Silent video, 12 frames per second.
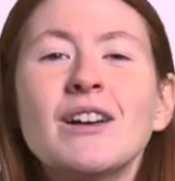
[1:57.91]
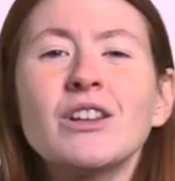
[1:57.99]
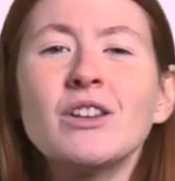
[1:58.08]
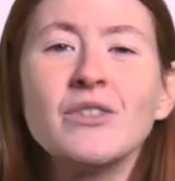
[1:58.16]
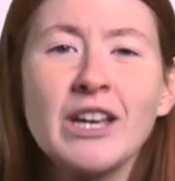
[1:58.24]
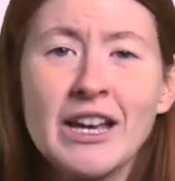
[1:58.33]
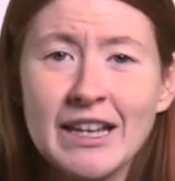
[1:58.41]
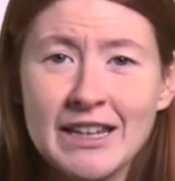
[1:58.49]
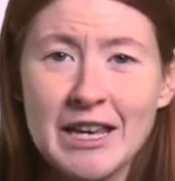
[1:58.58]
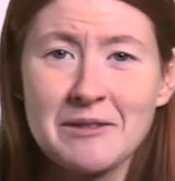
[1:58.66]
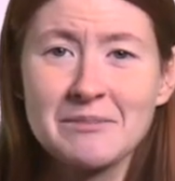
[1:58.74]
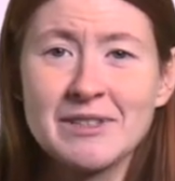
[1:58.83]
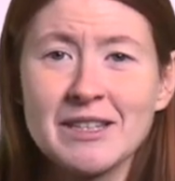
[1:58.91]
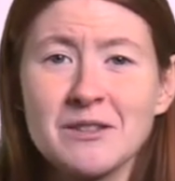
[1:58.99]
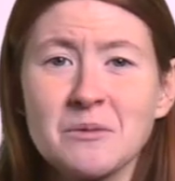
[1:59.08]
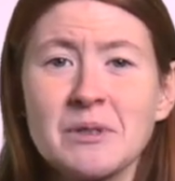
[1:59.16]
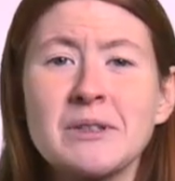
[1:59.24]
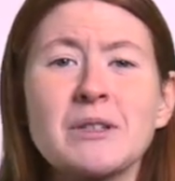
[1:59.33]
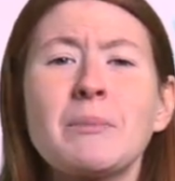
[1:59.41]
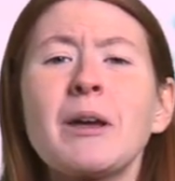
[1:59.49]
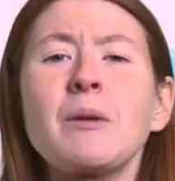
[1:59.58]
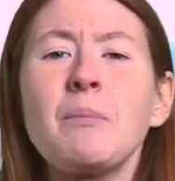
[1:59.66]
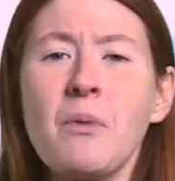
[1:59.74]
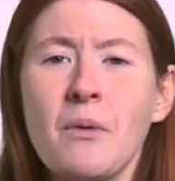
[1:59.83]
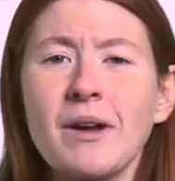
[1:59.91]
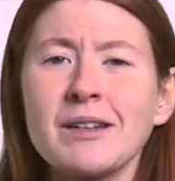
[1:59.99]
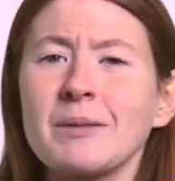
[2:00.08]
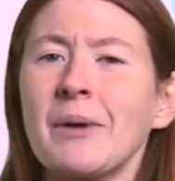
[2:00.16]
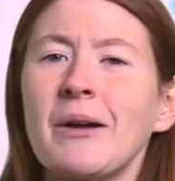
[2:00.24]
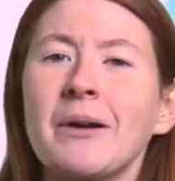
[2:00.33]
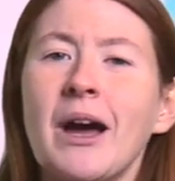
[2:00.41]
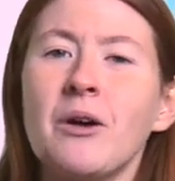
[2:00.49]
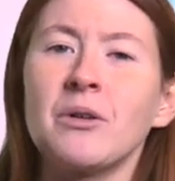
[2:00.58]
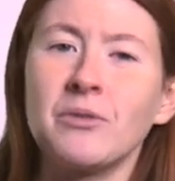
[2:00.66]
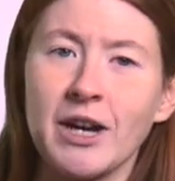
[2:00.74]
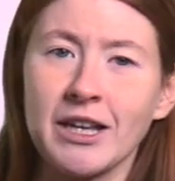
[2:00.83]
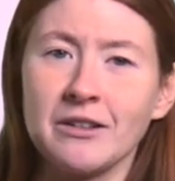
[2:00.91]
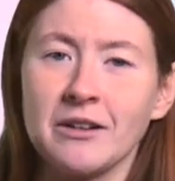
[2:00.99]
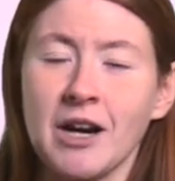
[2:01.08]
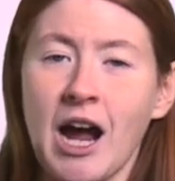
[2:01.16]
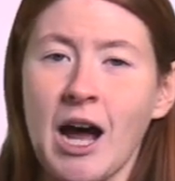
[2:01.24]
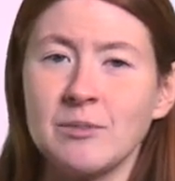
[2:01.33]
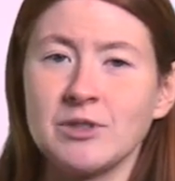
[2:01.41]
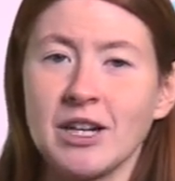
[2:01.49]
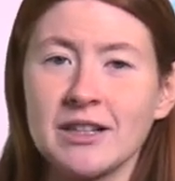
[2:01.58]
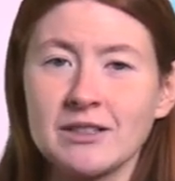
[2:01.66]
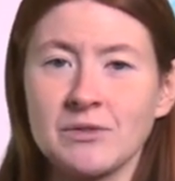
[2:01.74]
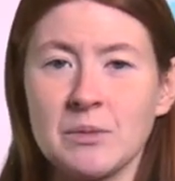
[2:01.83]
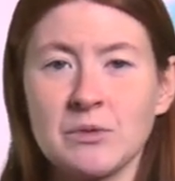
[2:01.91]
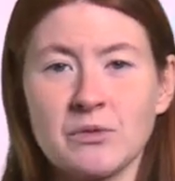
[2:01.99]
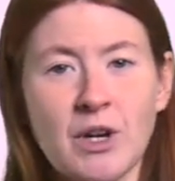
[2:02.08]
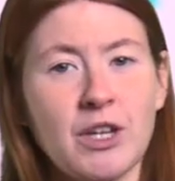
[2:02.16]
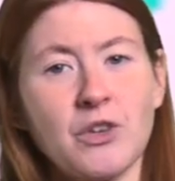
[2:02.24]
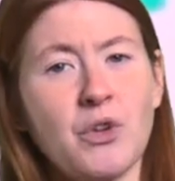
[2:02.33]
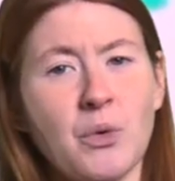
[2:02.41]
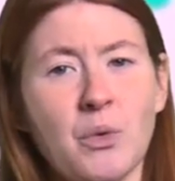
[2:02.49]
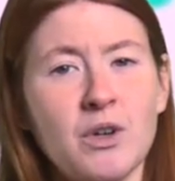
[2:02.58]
Olivier claims this was to make a point about how a regular object from the regular